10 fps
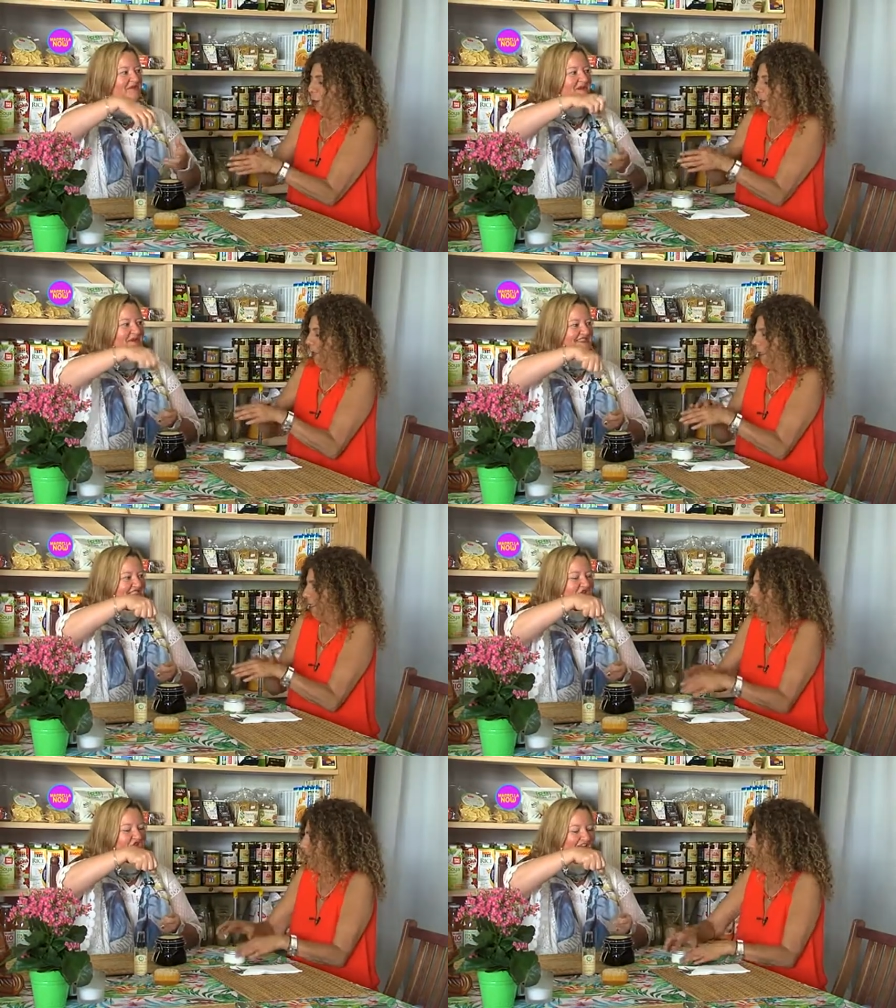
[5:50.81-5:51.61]
With my
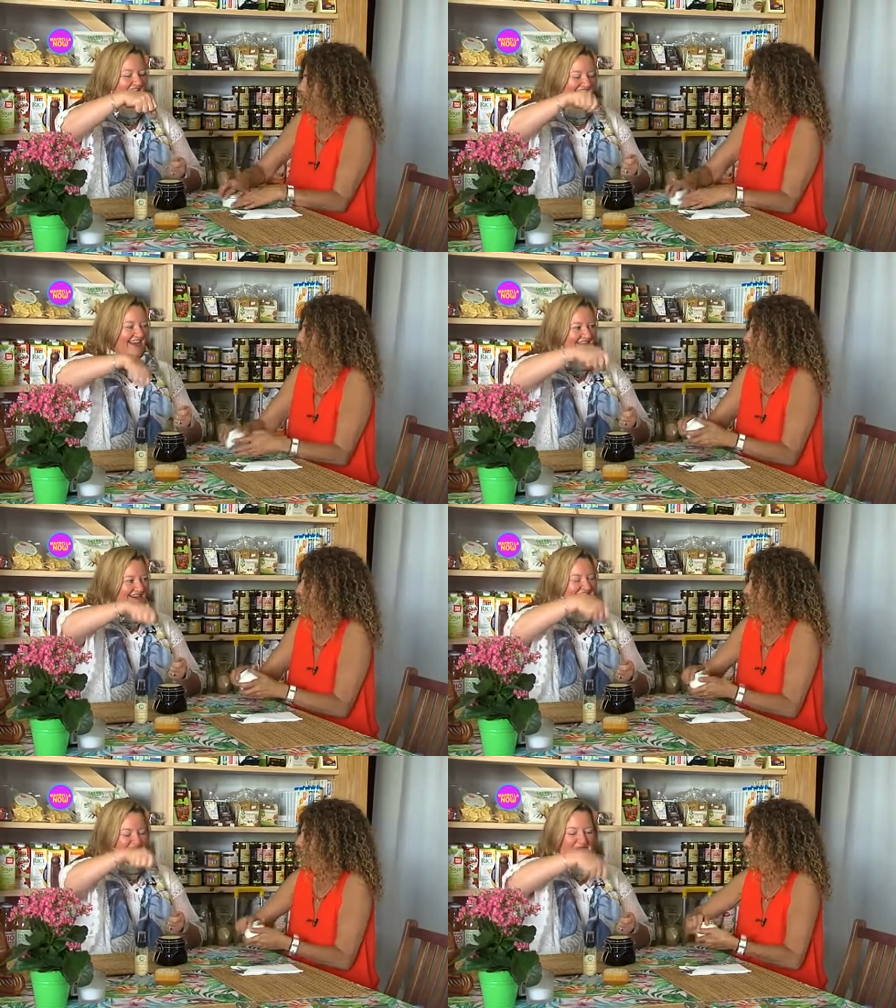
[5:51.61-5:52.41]
batidora, I
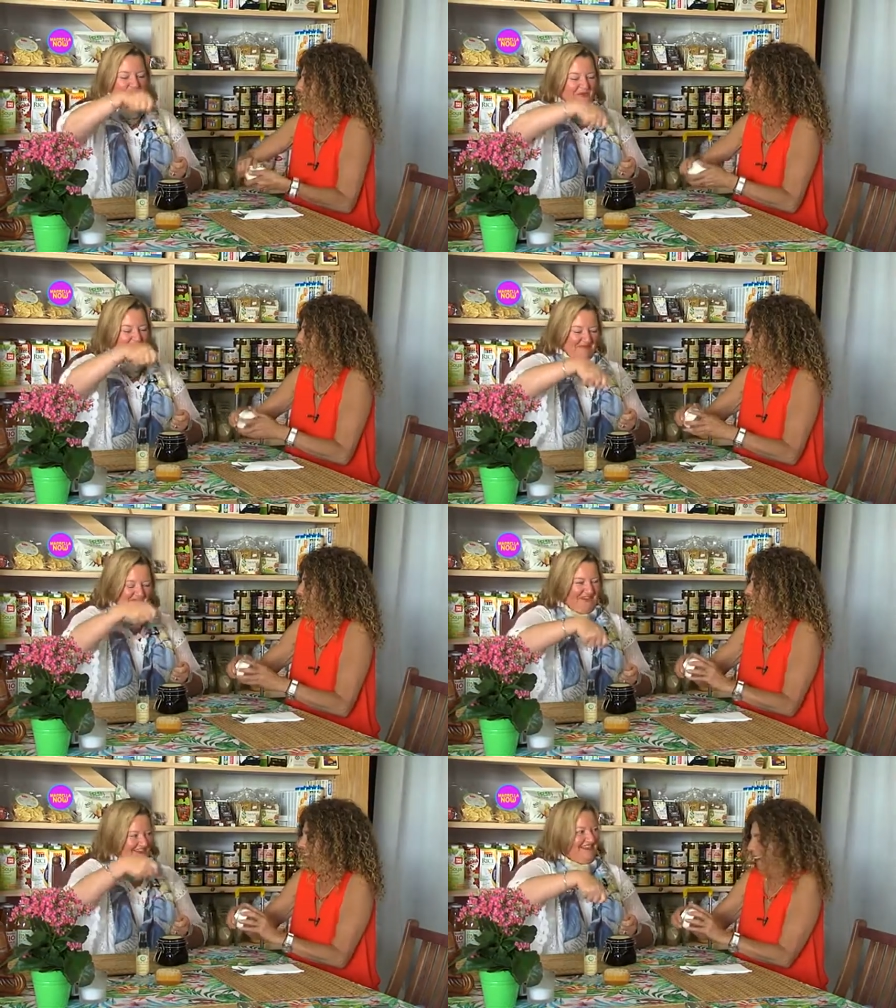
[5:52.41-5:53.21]
literally whip
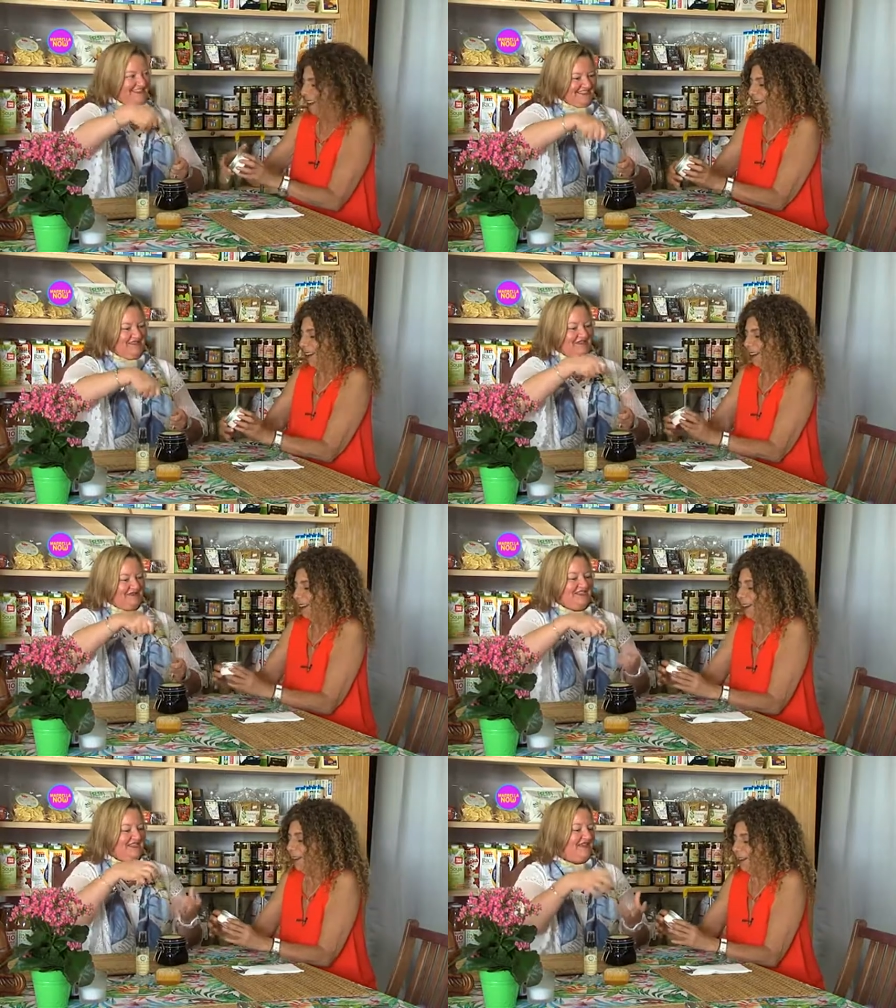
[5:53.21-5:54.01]
the to,
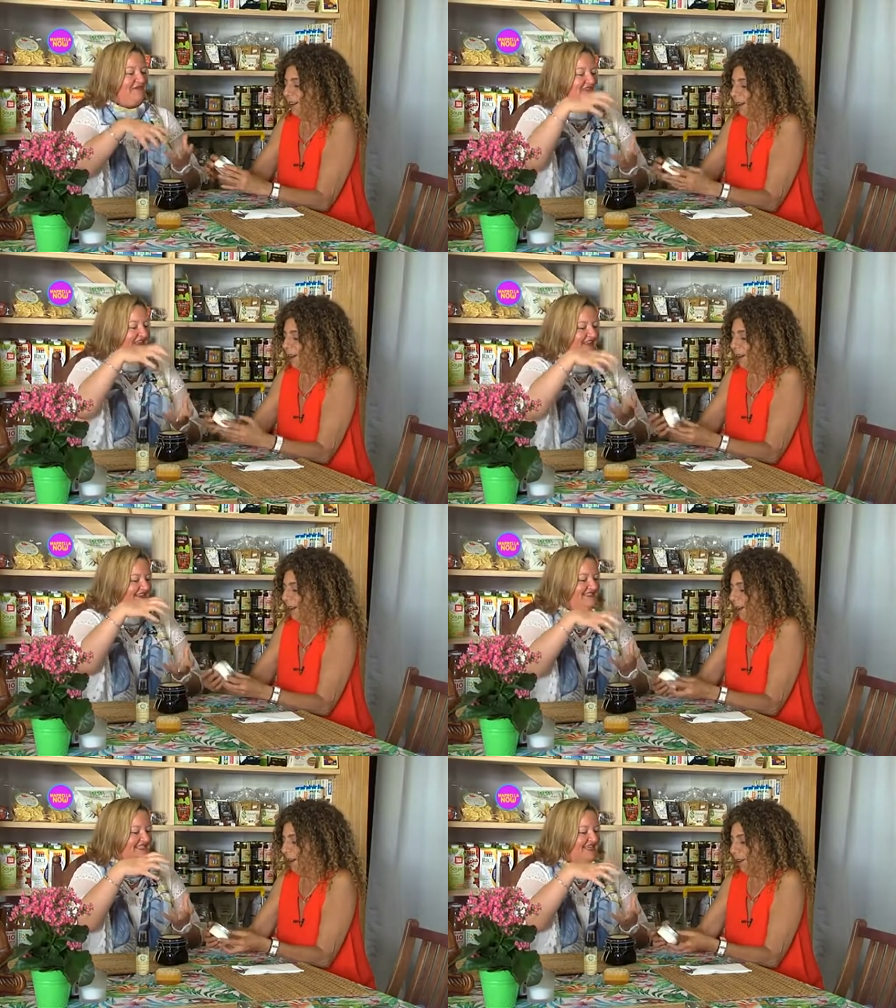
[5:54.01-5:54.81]
to give it that
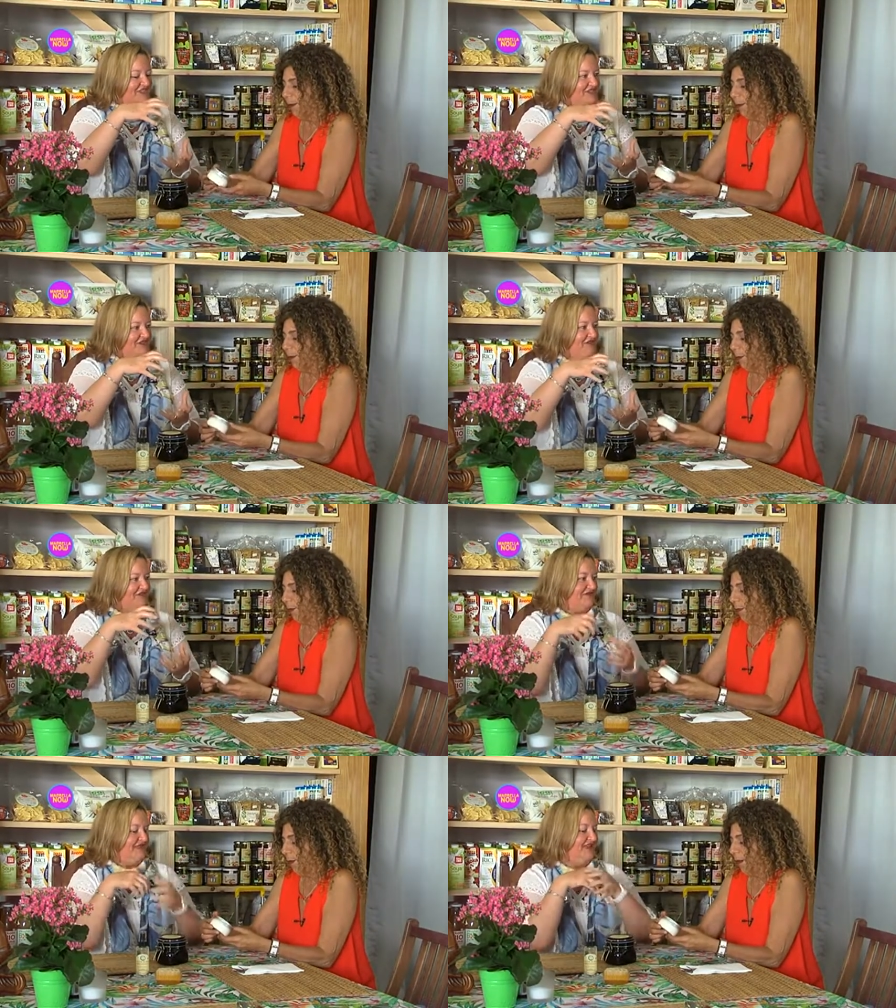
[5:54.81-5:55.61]
texture
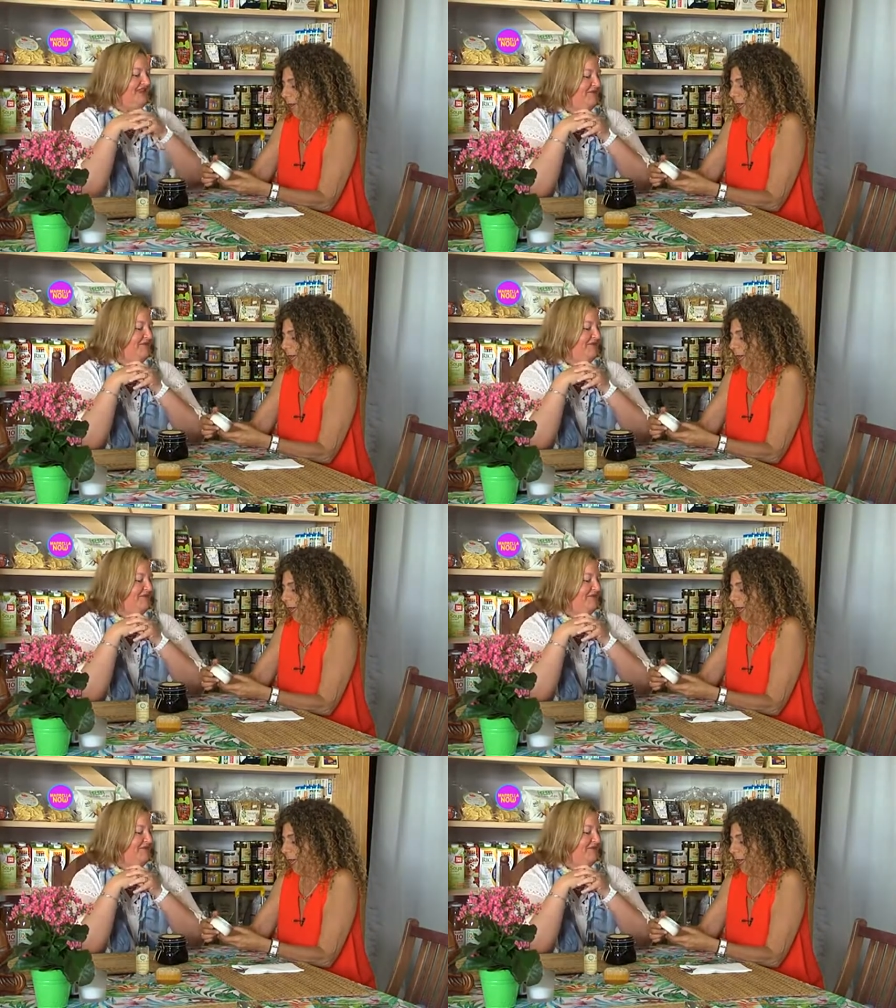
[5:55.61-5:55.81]
of the.